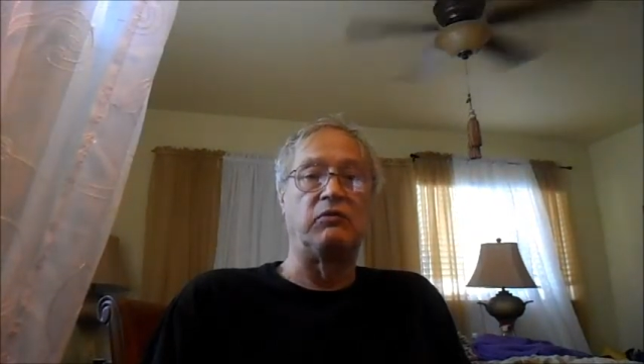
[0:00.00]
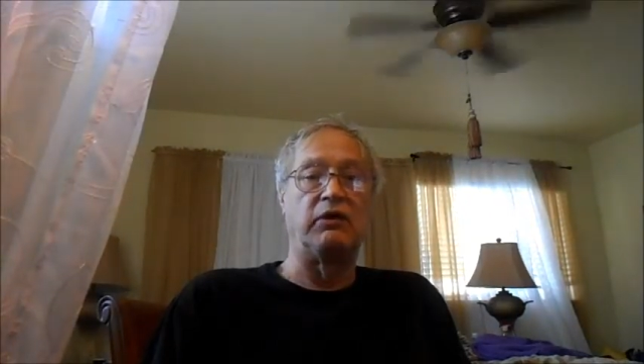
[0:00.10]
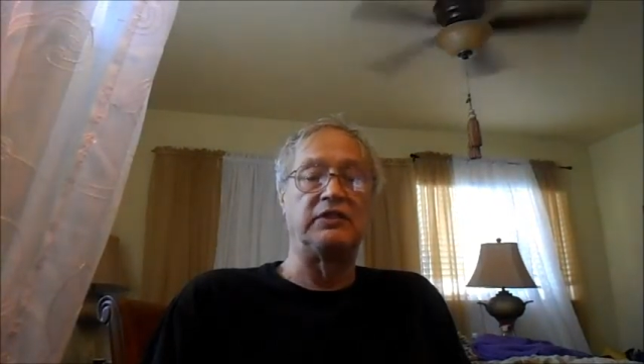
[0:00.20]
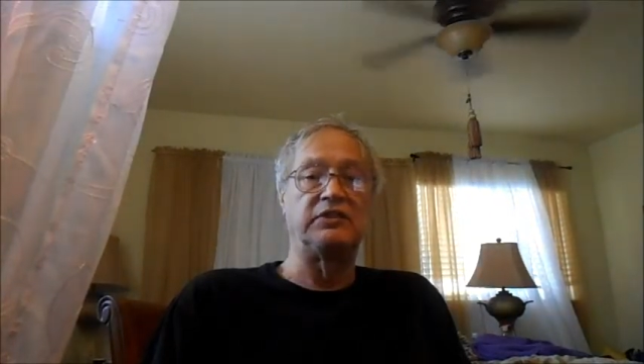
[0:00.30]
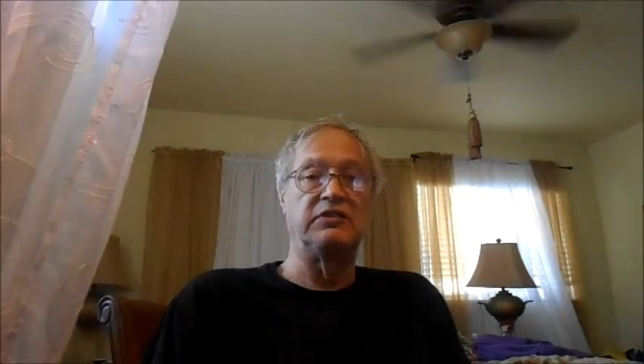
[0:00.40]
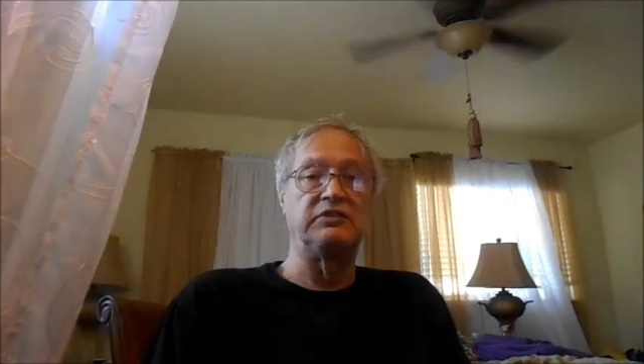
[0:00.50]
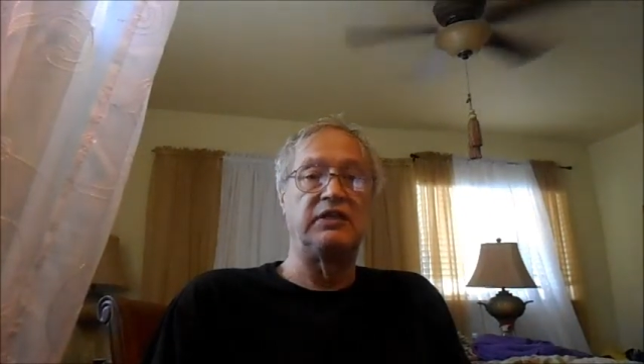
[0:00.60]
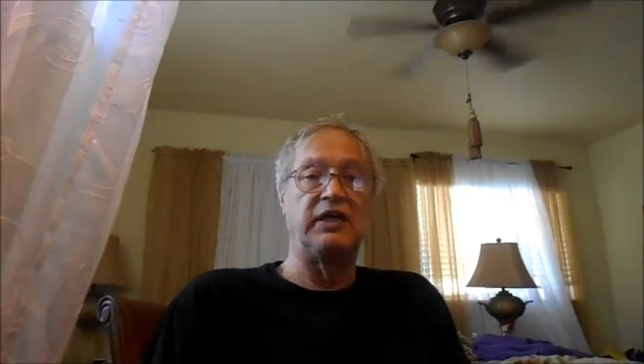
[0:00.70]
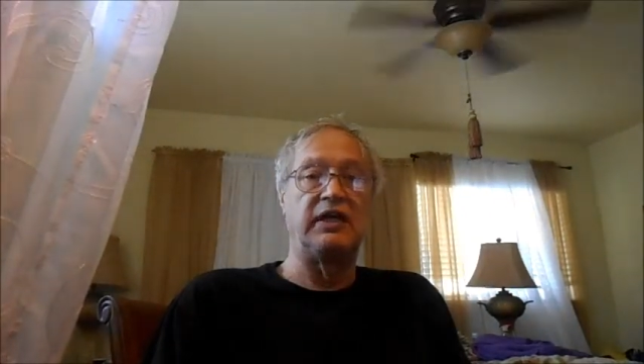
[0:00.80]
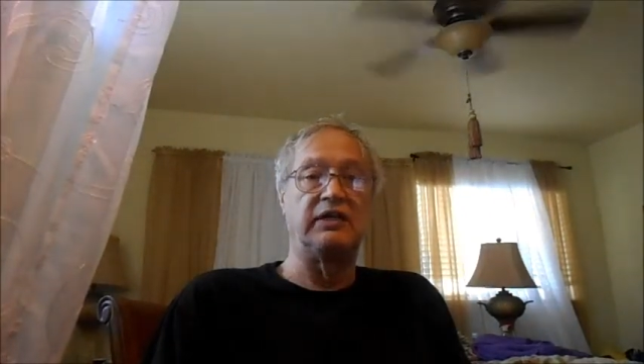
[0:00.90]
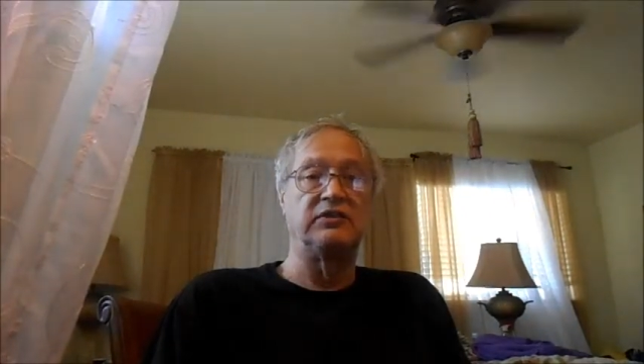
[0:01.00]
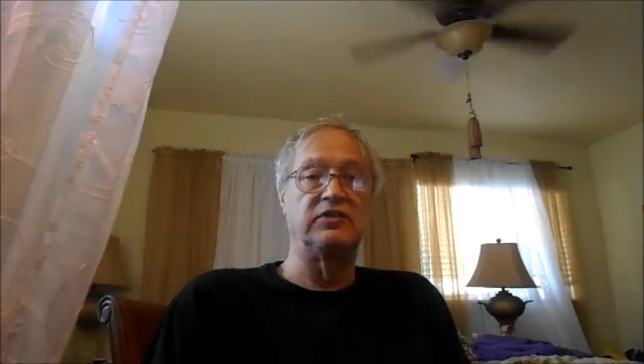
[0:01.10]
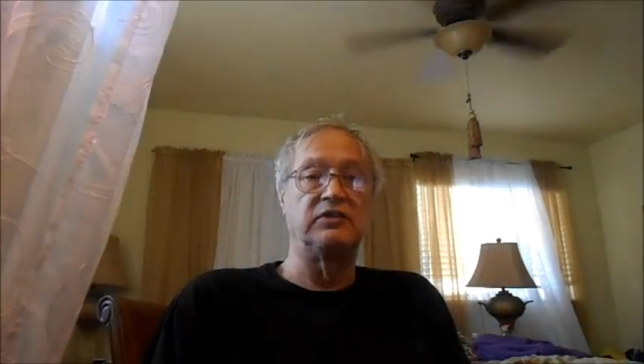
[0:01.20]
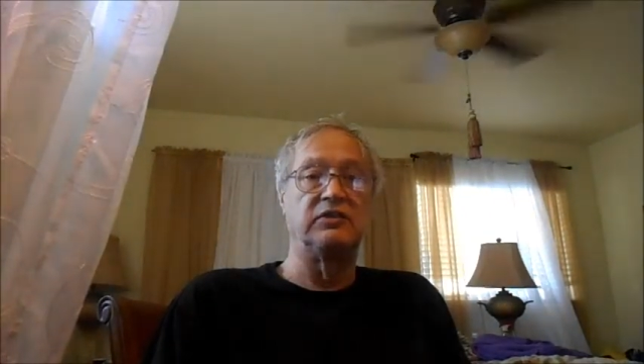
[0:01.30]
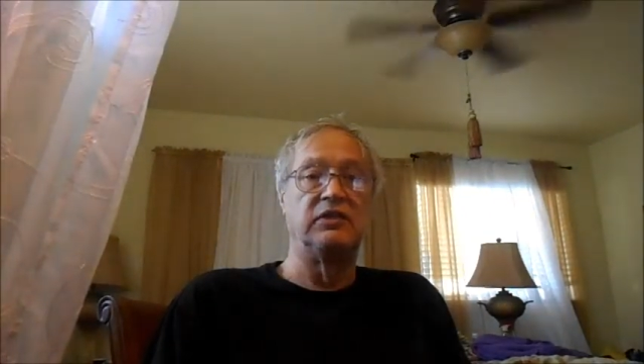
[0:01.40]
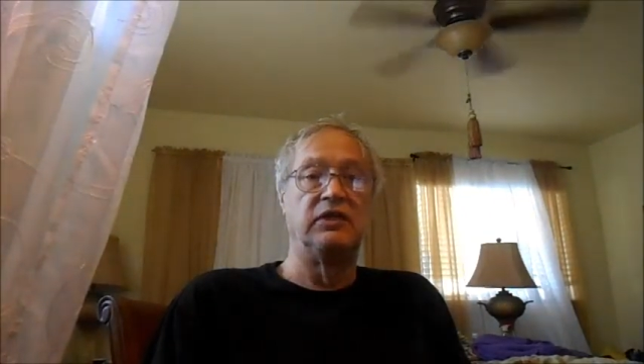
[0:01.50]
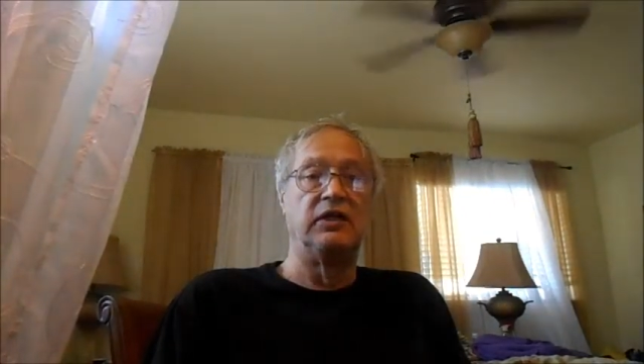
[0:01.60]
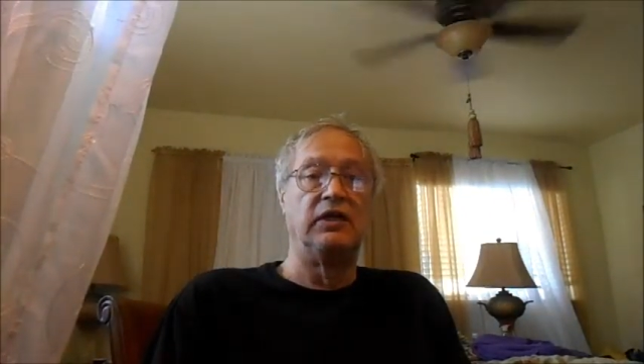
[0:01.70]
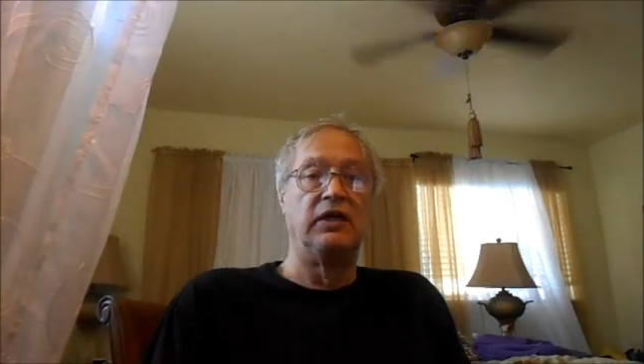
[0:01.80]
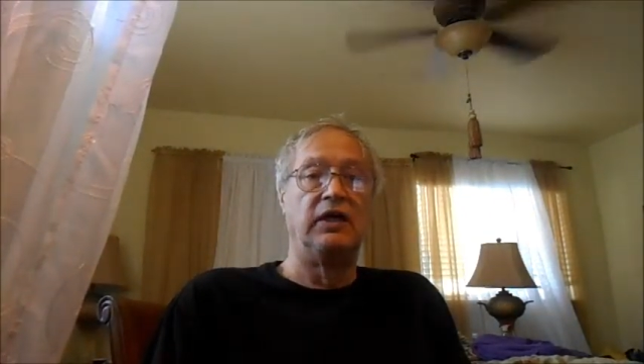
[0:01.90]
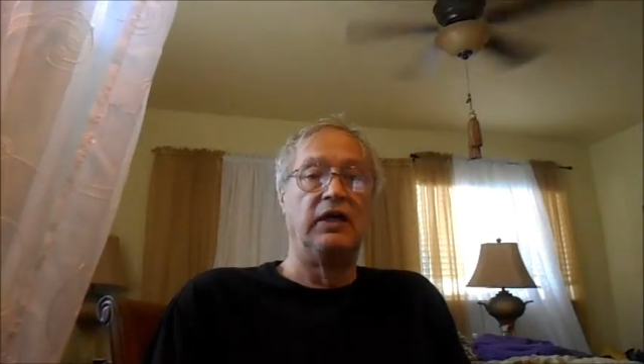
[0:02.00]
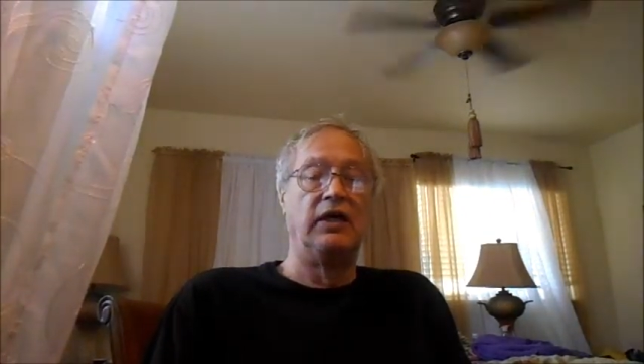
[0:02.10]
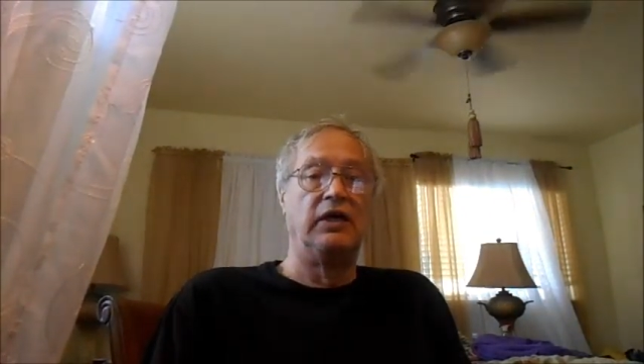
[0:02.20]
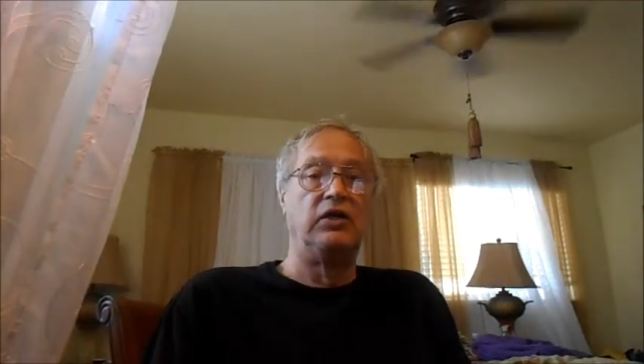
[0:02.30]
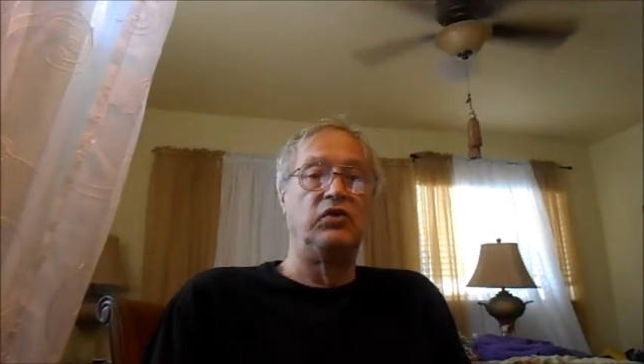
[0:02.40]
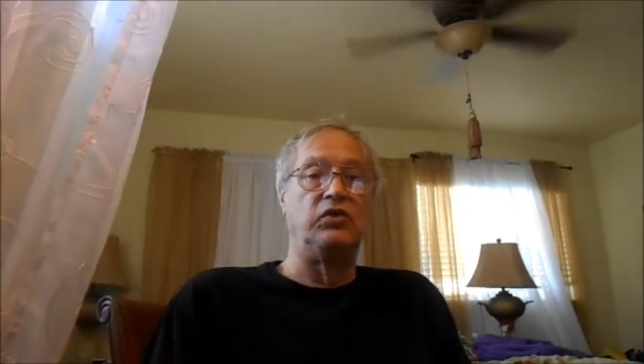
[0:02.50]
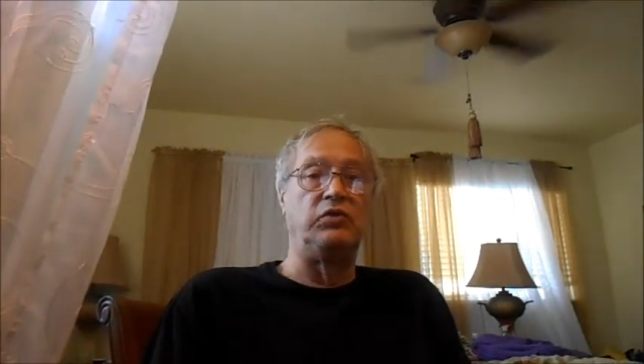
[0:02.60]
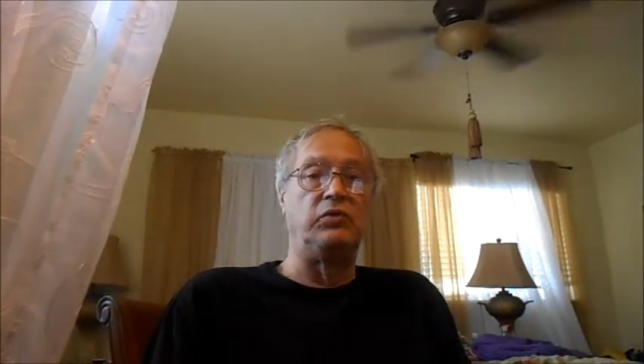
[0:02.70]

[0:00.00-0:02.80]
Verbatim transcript: questions to answer, to